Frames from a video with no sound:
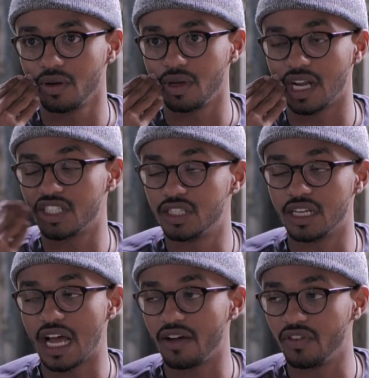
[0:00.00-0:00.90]
And I just
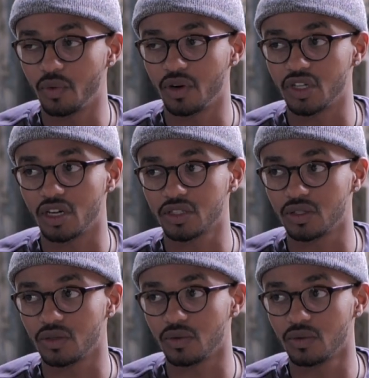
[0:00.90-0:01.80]
didn't have anyone
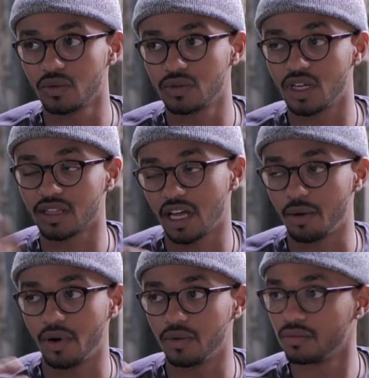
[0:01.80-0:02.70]
to talk that
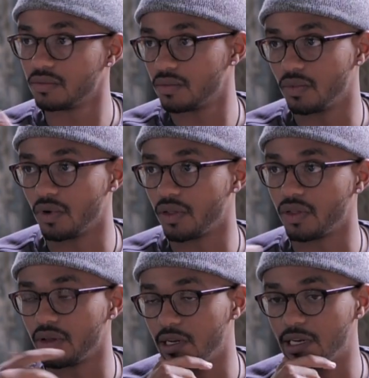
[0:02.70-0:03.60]
about with.
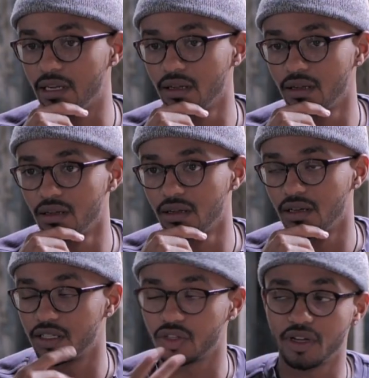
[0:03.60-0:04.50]
And
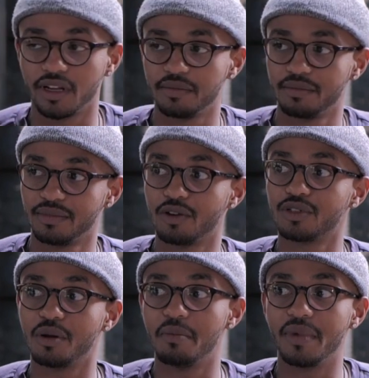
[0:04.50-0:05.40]
so, yeah, but it
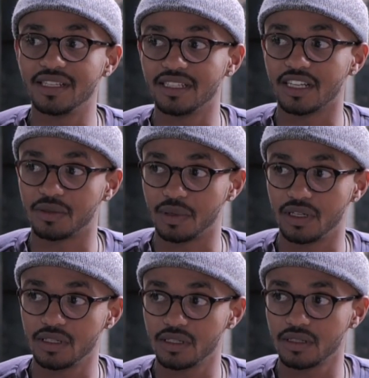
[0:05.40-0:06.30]
was an amazing
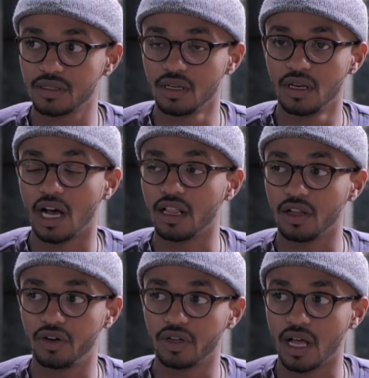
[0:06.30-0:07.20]
experience. I
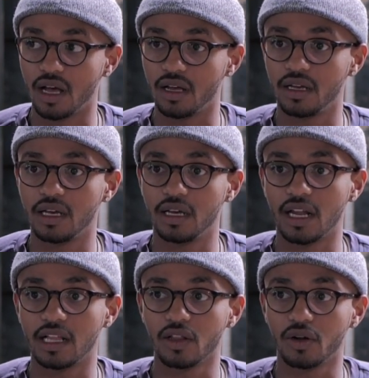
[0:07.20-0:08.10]
learned a lot,
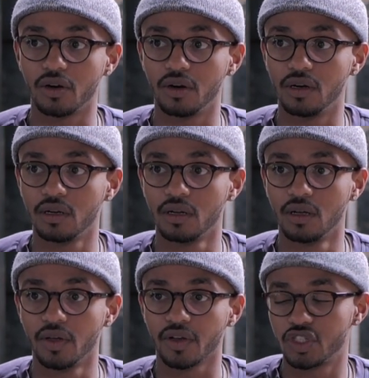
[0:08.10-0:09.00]
and I learned,
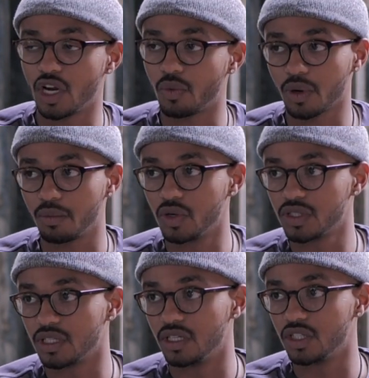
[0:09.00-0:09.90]
because, I work
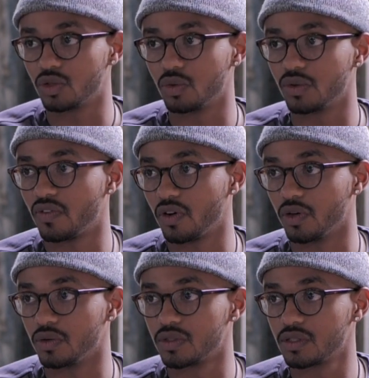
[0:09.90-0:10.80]
mostly in digital with
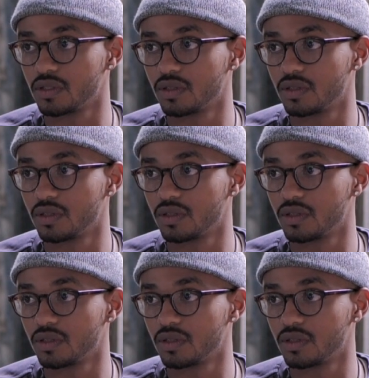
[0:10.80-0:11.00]
photos.